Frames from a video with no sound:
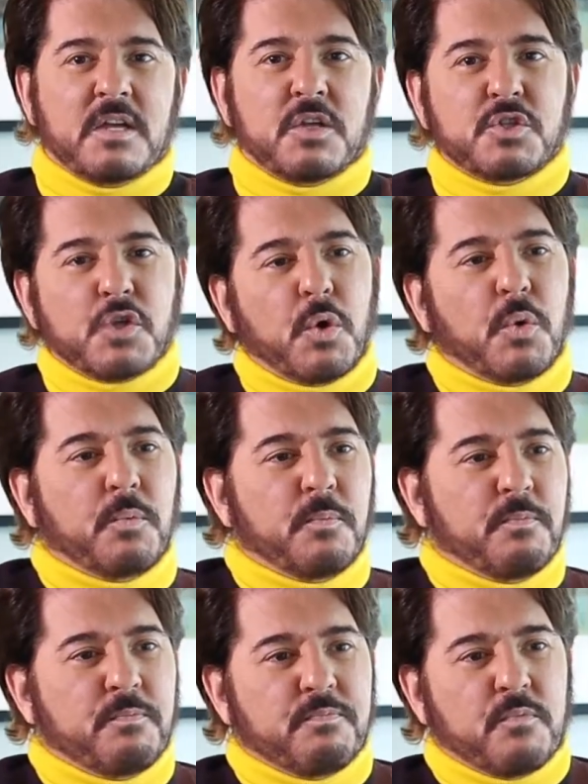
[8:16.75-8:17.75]
So
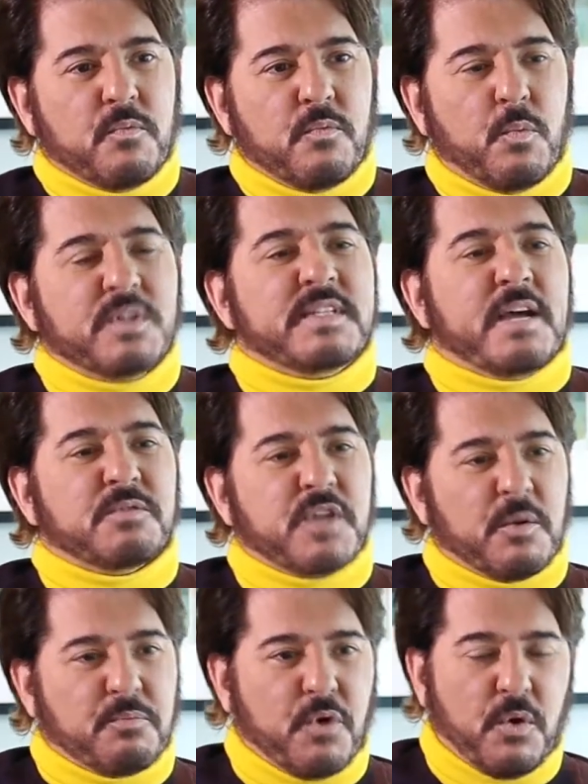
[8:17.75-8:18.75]
with
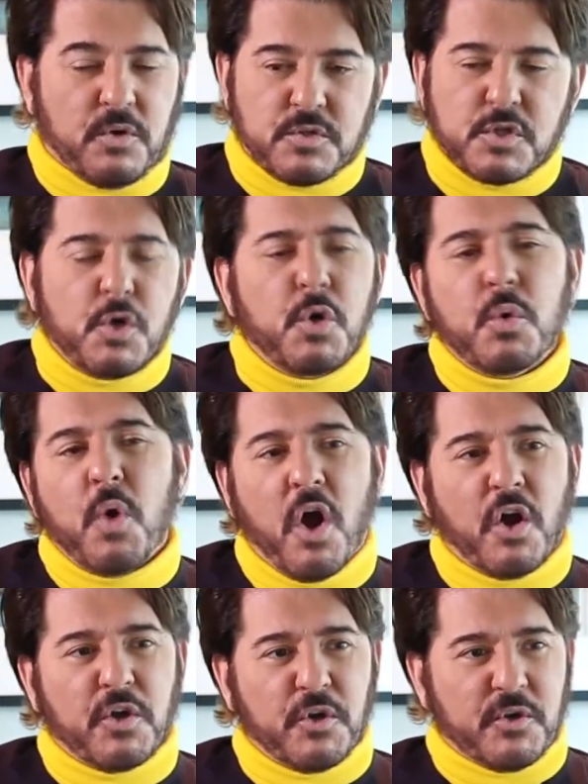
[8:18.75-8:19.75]
Downtown Brokers, who
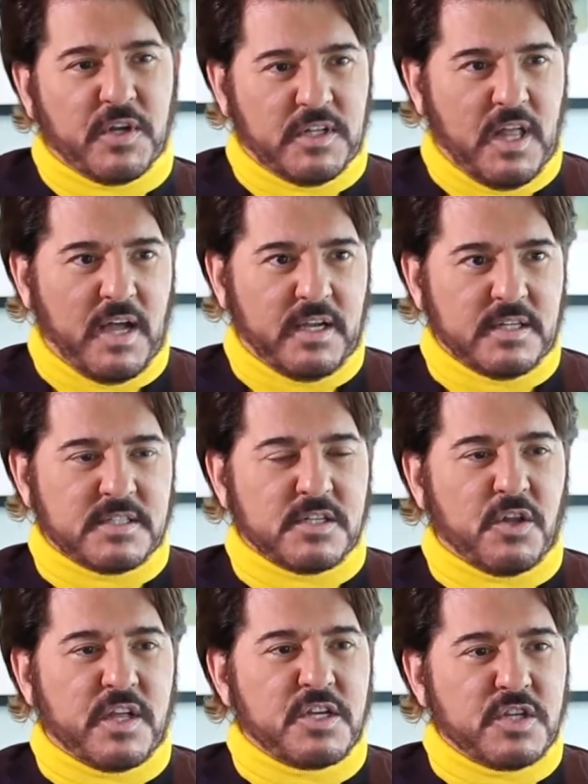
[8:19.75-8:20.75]
are your clients?
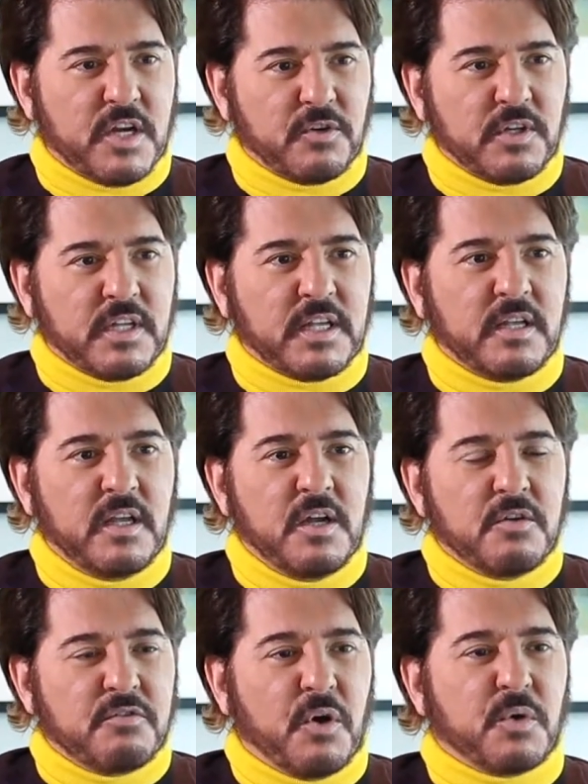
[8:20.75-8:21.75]
Are they generally
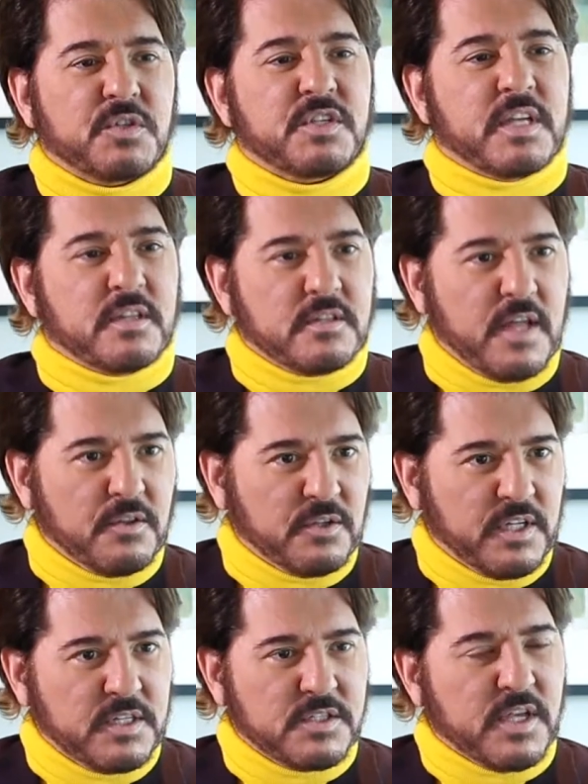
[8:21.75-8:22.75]
folks in the
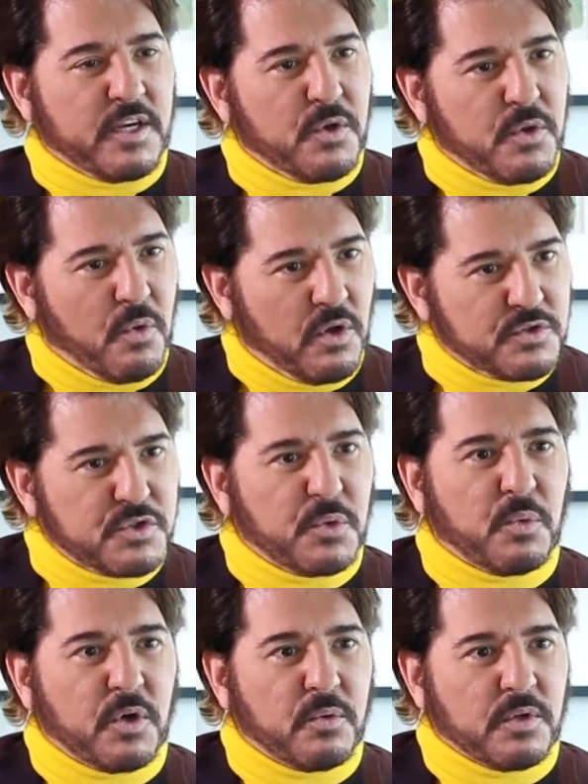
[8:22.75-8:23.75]
Netherlands? I know you also
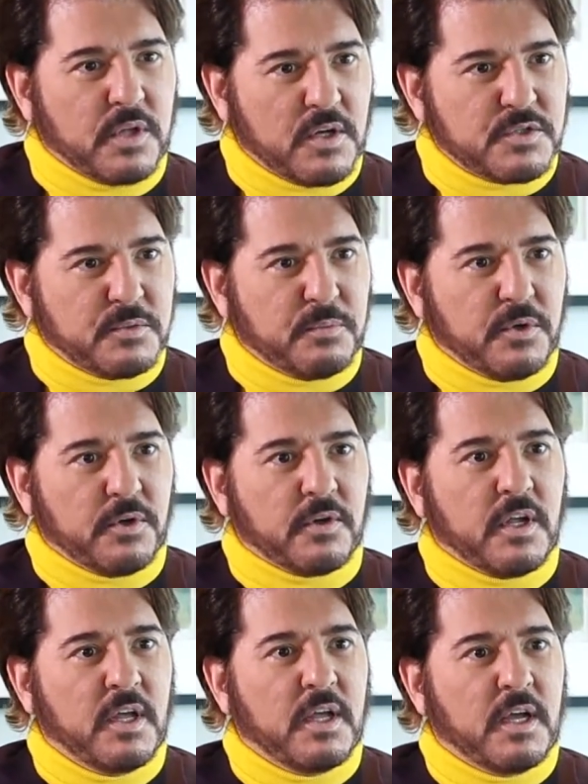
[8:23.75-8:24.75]
work with Luxembourg,
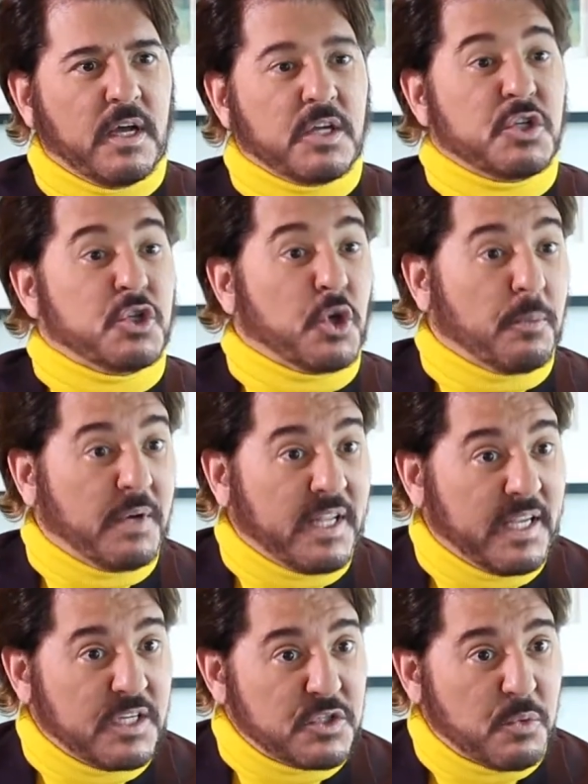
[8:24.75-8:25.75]

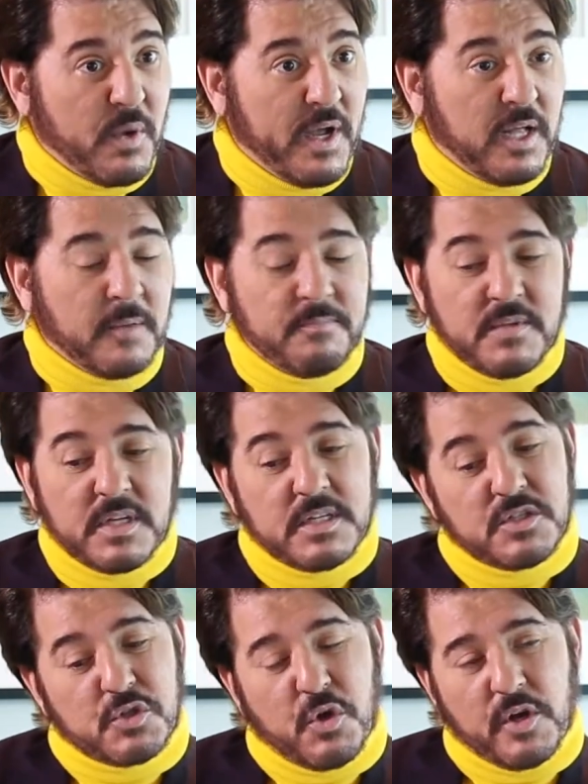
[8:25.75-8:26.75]
Germany as well.
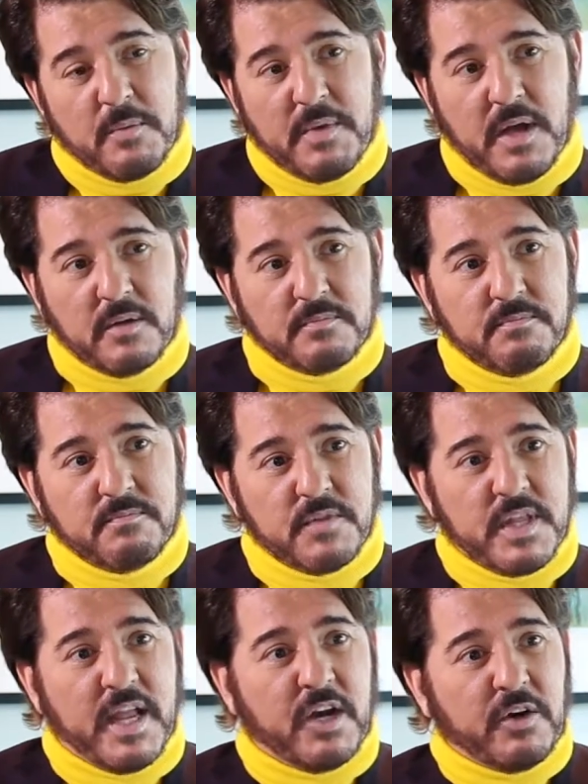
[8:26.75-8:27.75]
Let's talk about
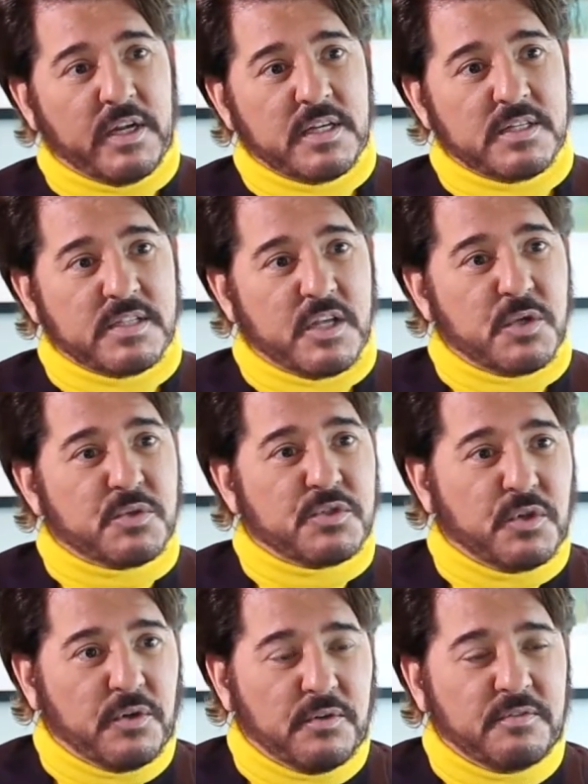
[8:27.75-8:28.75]
the areas that you serve.